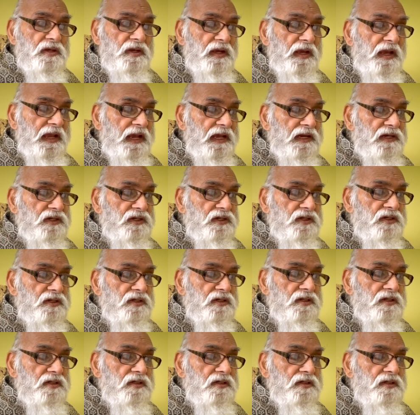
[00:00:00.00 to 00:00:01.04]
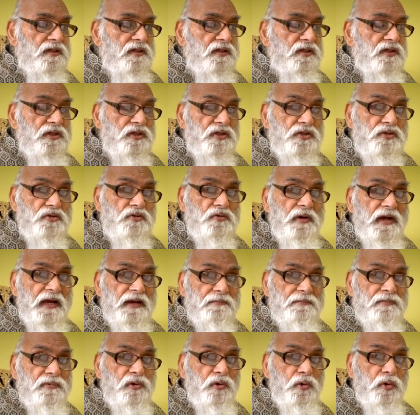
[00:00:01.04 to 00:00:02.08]
and you
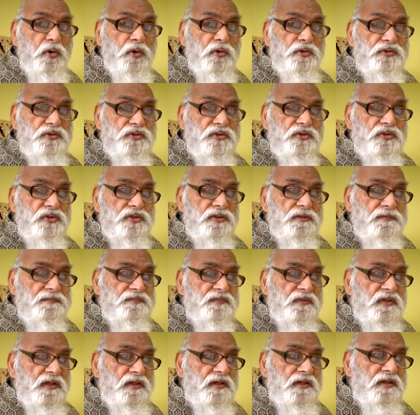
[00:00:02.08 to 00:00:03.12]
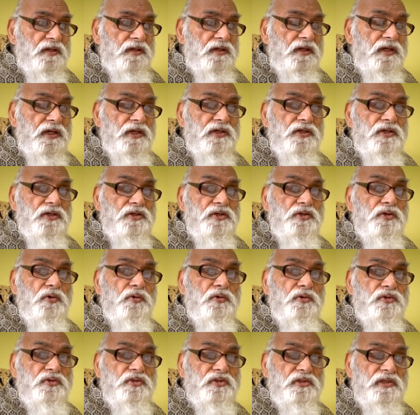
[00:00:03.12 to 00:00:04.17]
have lost it
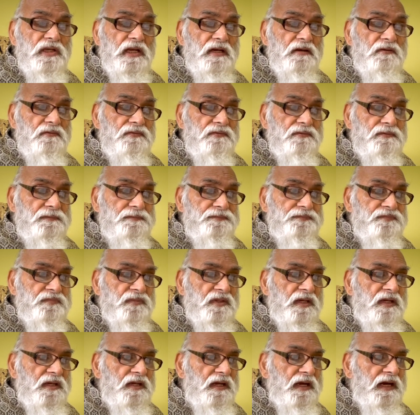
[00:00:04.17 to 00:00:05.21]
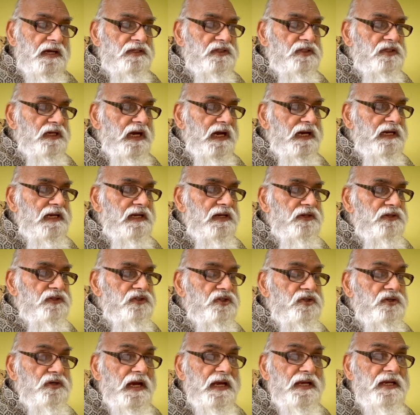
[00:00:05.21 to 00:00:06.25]
yourself. A child is
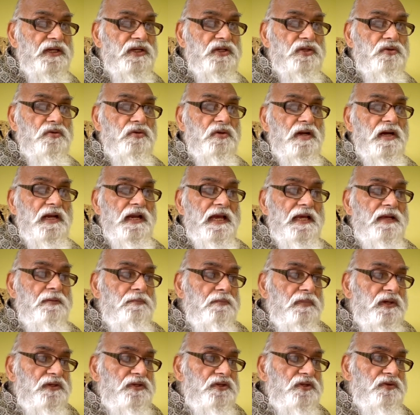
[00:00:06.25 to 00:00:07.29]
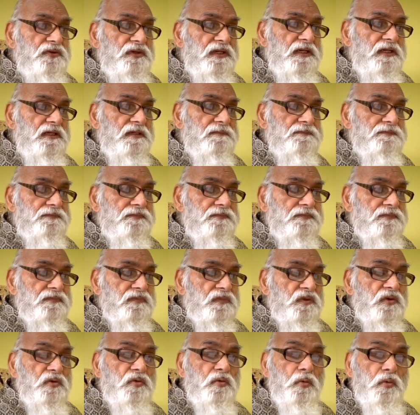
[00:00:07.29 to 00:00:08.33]
trying to climb a tree.
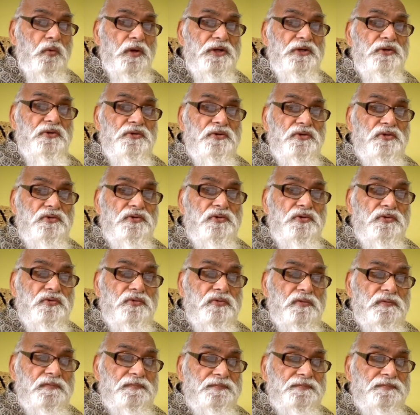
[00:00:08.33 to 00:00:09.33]
What do you do?